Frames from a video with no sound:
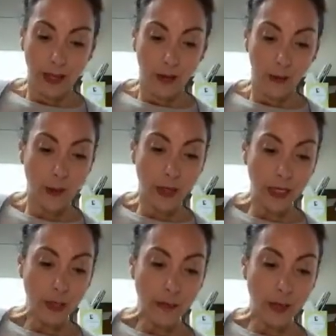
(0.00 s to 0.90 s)
we're gonna
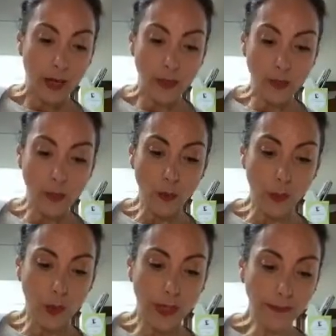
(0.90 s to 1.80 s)
spray some
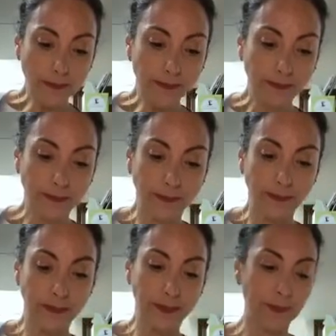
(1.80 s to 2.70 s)
water.
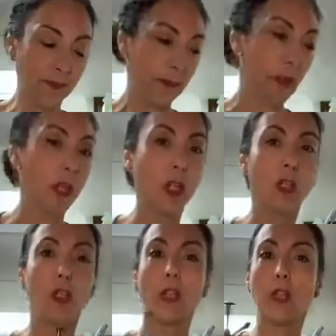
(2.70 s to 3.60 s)

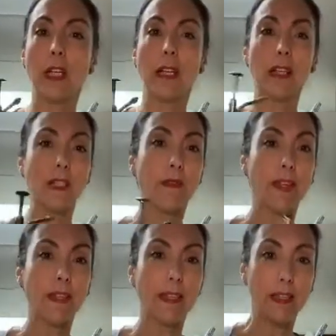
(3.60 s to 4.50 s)
You don't need this
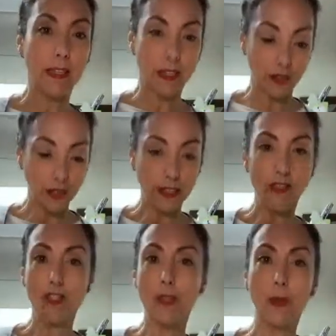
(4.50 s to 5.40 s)
fancy thing, you can
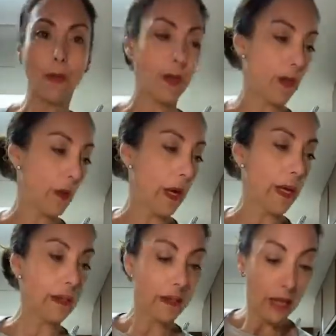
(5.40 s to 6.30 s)
just do it with your
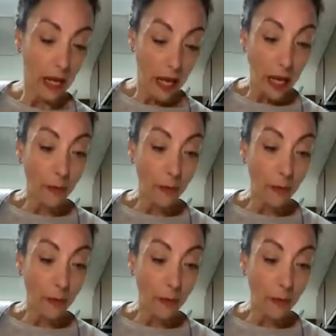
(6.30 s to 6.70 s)
hands. And